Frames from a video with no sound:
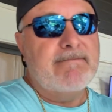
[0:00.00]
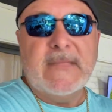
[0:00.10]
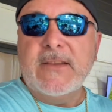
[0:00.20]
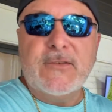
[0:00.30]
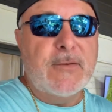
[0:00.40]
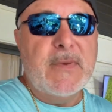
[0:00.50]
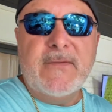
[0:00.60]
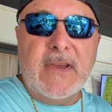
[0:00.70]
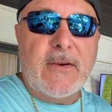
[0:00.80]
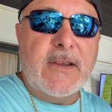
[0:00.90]
it's going to be
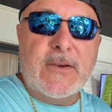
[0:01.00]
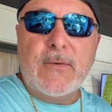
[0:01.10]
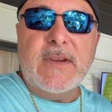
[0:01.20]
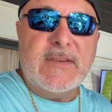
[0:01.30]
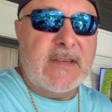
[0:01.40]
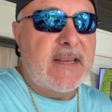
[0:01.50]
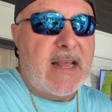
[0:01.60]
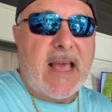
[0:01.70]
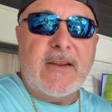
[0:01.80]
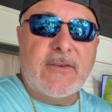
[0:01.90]
very greasy, and
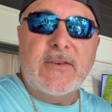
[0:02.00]
I don't know,